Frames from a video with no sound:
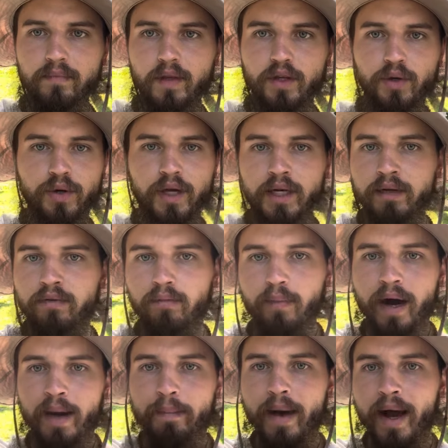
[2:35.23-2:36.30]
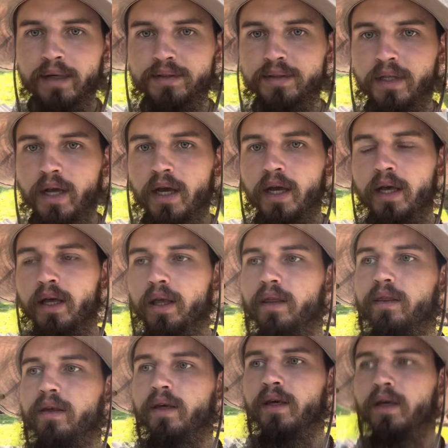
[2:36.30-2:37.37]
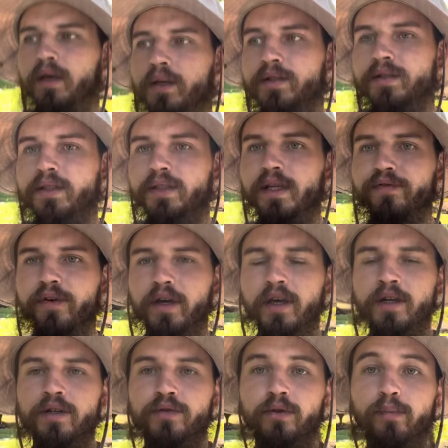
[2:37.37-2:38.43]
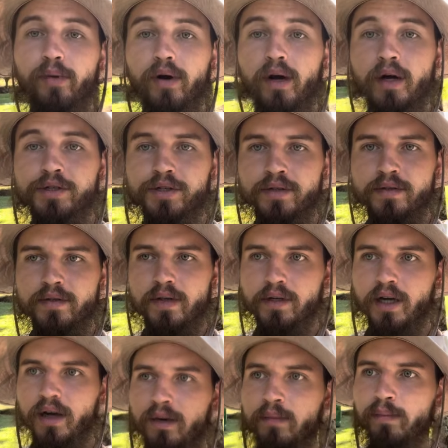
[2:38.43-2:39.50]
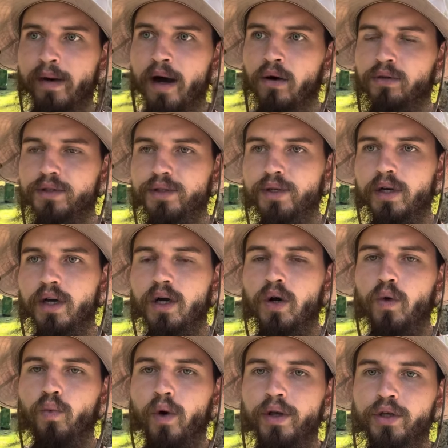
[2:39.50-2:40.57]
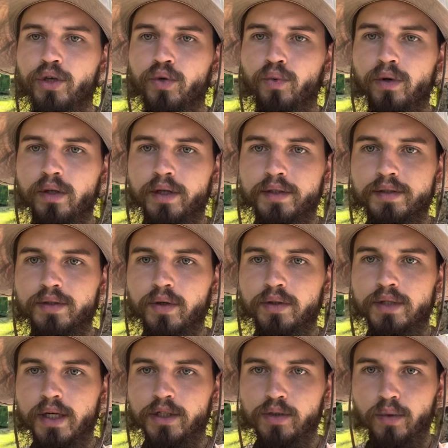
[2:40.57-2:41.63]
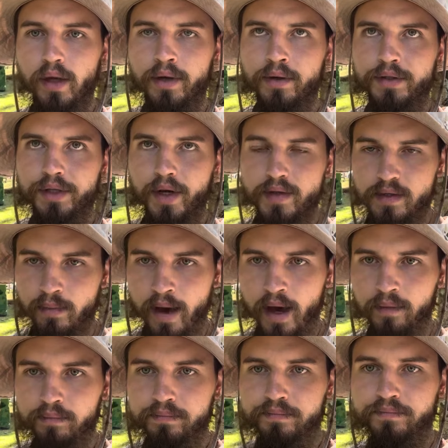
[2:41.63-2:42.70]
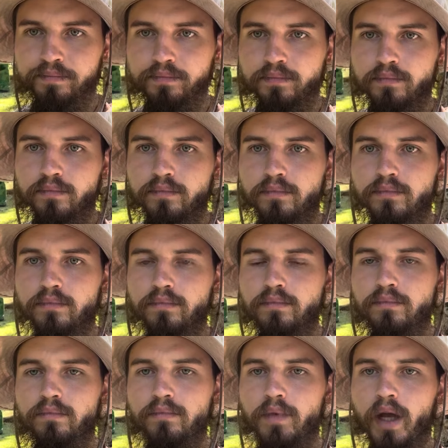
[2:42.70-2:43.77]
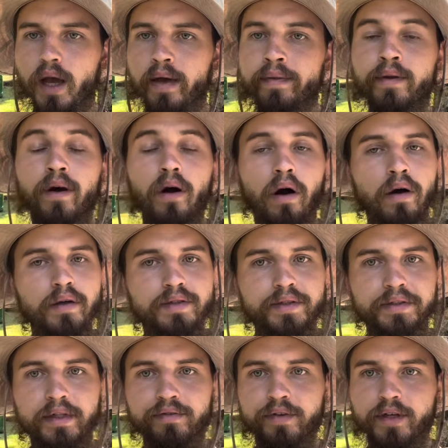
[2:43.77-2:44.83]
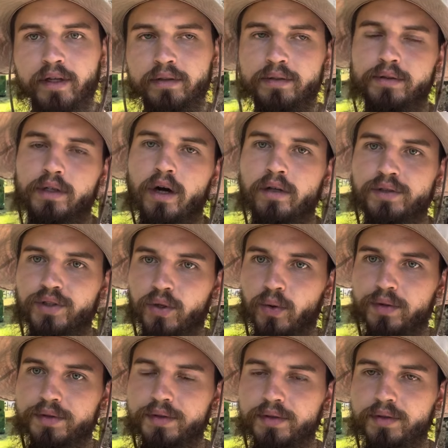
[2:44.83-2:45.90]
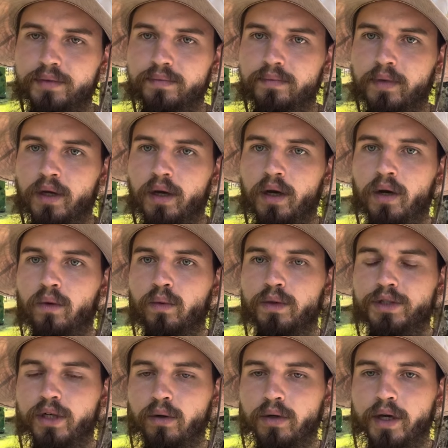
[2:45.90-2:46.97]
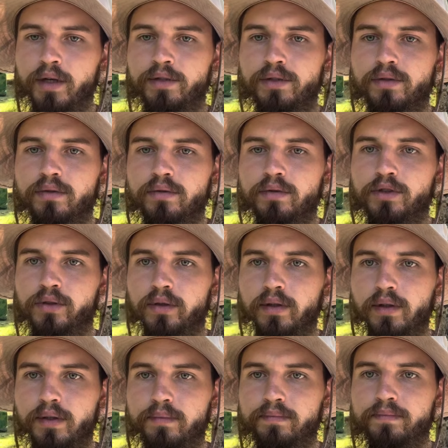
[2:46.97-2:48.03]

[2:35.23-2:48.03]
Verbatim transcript: You can never bypass the significant repercussions that come about when you release your sexual energy as a man. And there are significant consequences, which I will get to shortly.